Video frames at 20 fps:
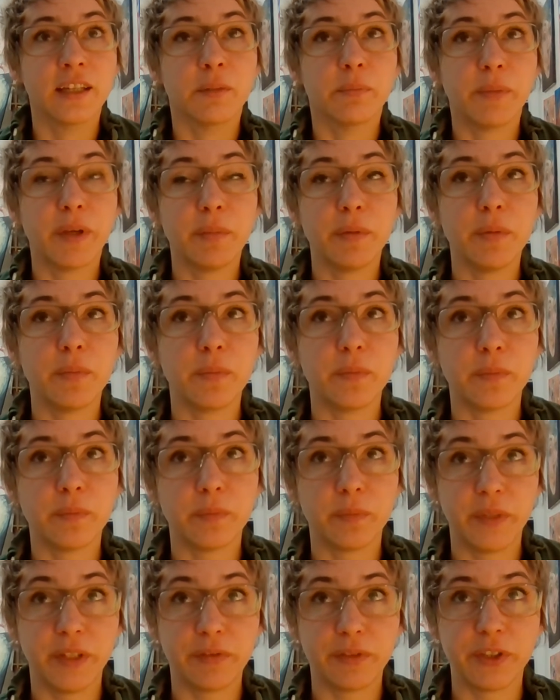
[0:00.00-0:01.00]
maybe
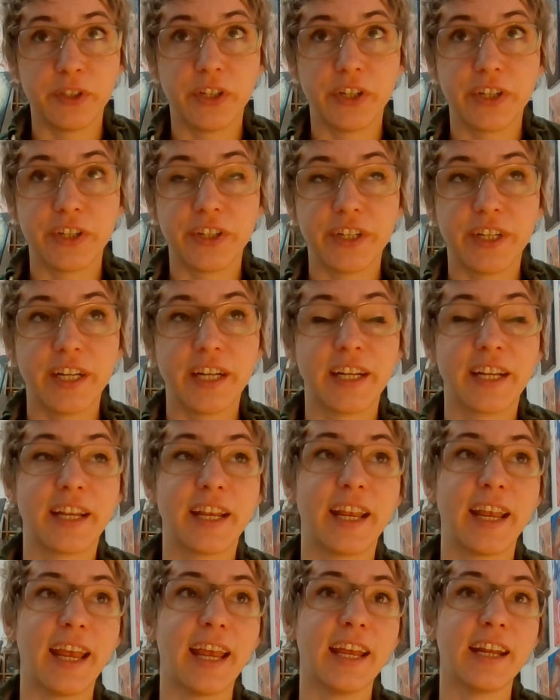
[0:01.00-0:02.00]
even longer.
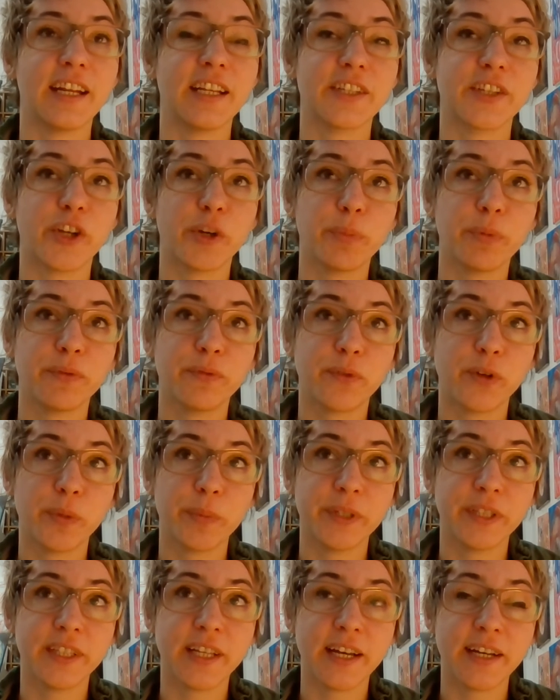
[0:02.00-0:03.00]
And I saw her perform
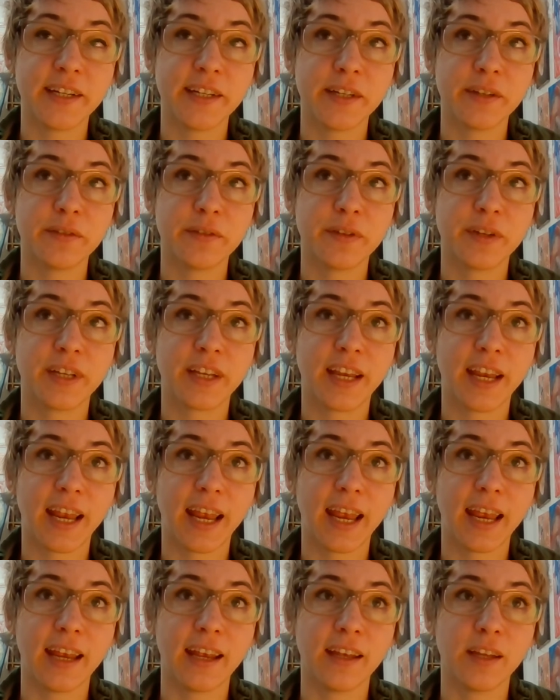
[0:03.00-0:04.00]
it live
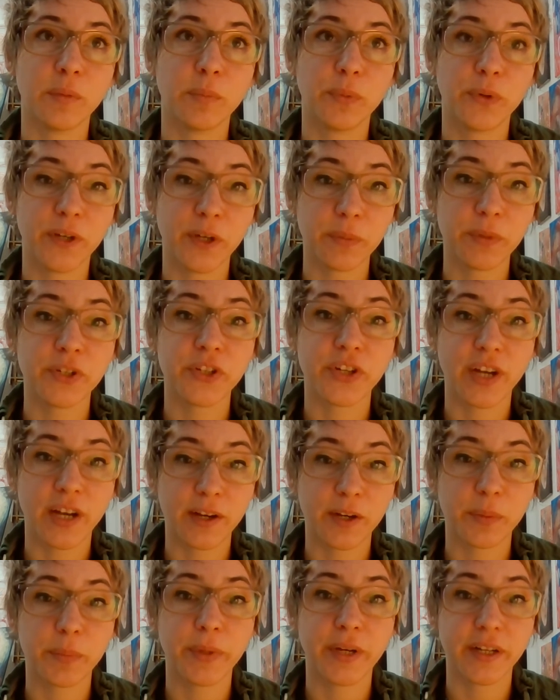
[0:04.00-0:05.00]
and pretty much a
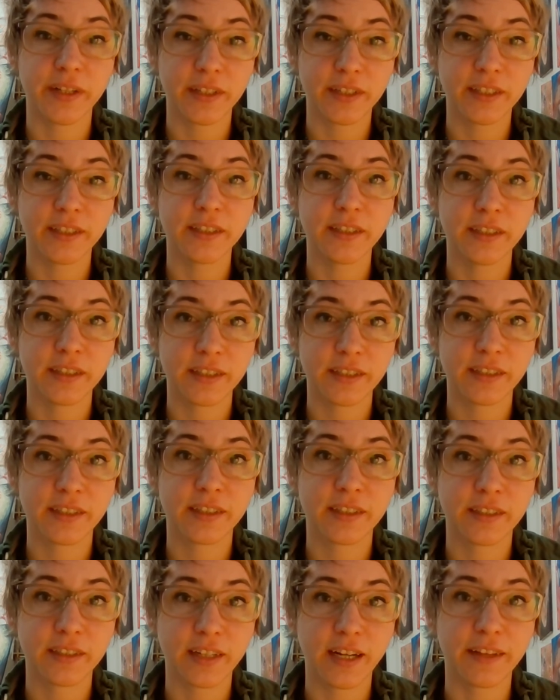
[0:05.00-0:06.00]
cappella.
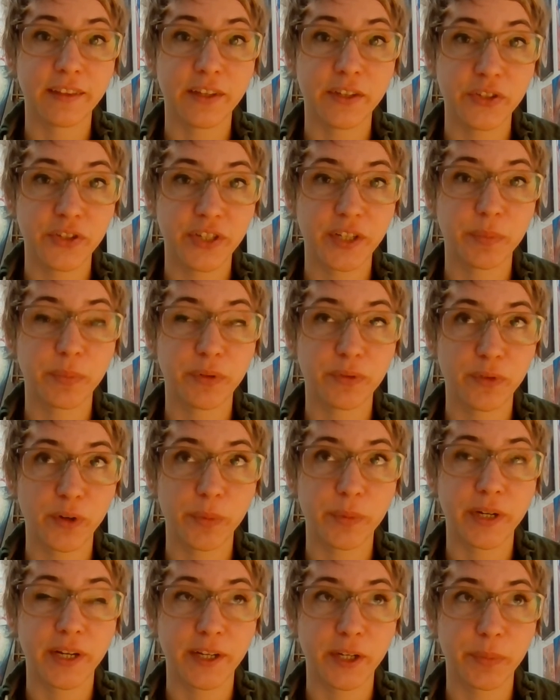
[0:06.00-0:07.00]
I think she did
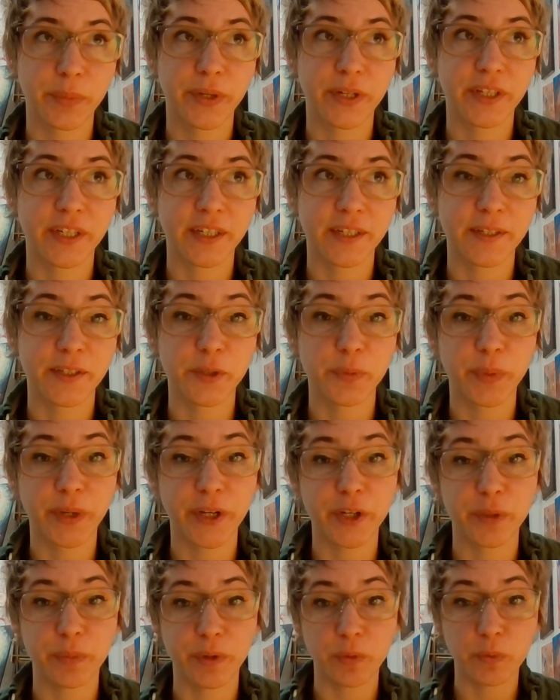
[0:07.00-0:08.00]
perform an a cappella. It
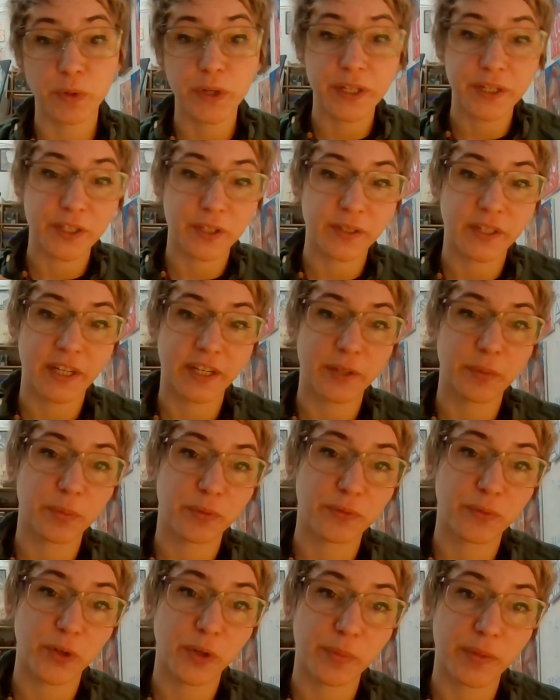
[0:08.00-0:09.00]
inspired me, one, that I
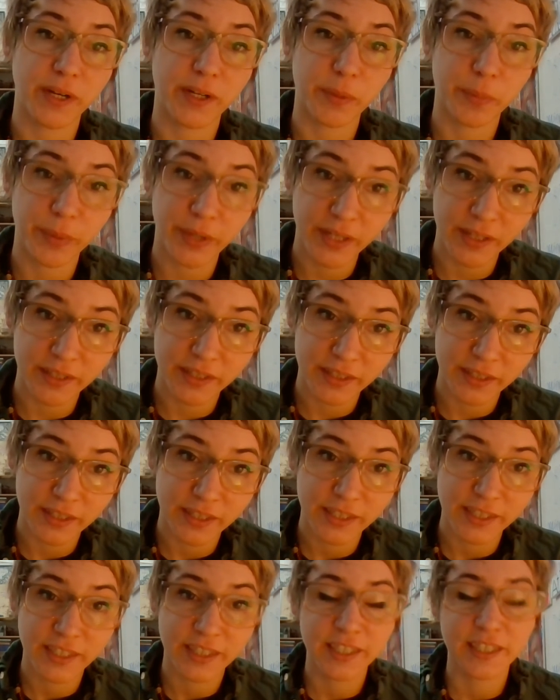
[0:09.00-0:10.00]
perform a cappella,
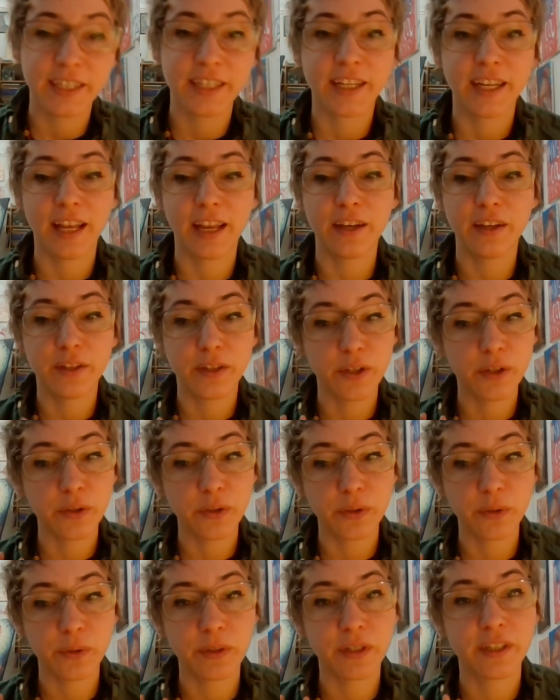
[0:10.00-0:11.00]
and
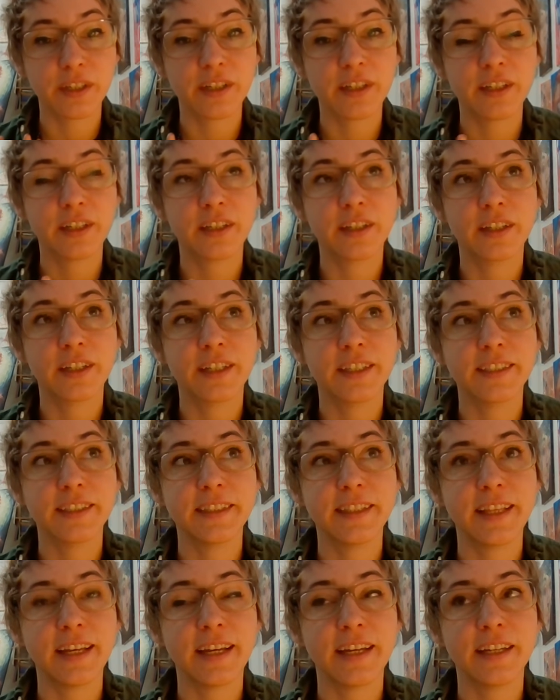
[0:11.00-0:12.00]
two,
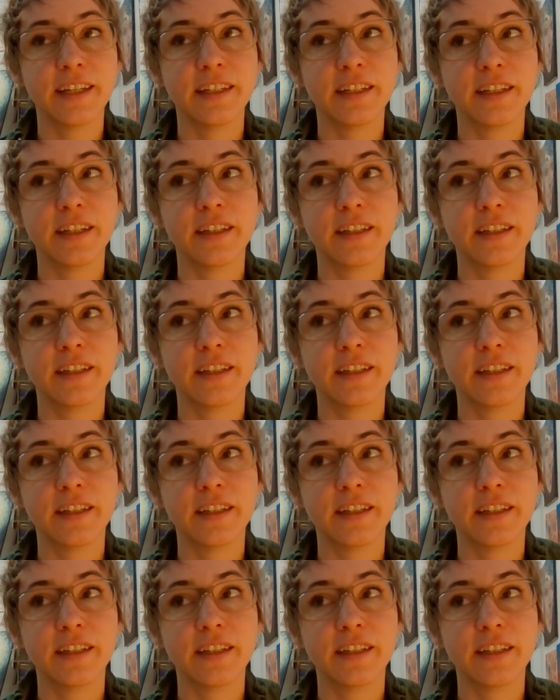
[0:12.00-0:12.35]
that